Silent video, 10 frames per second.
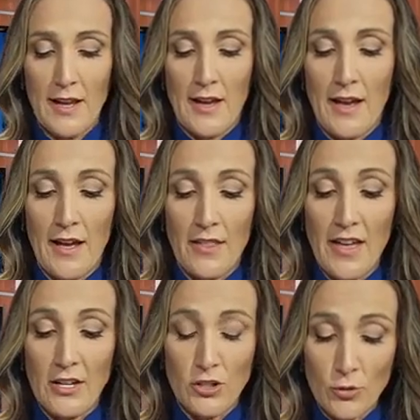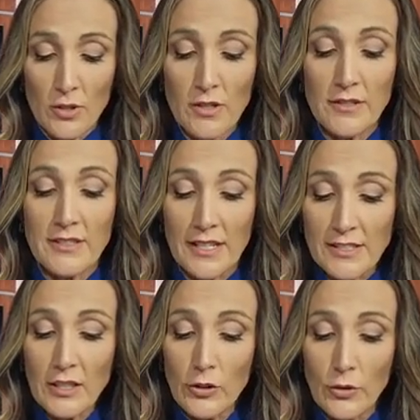That tour does
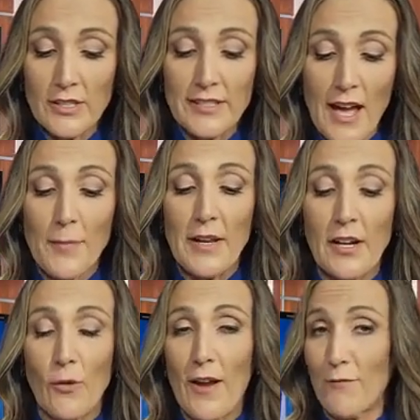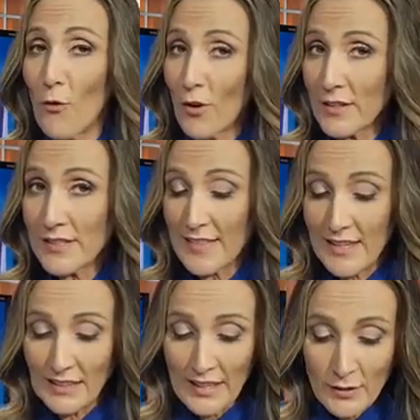include a stop in Grand Forks at the
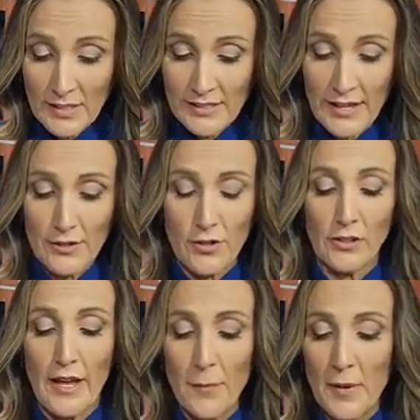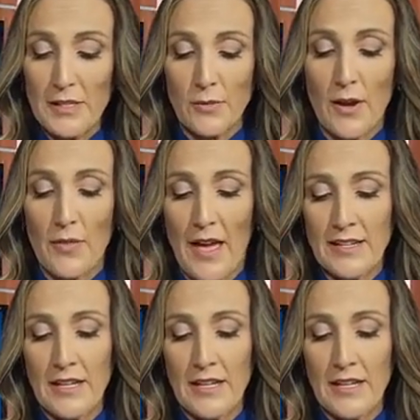Alaris Center. A lot of buzz around that.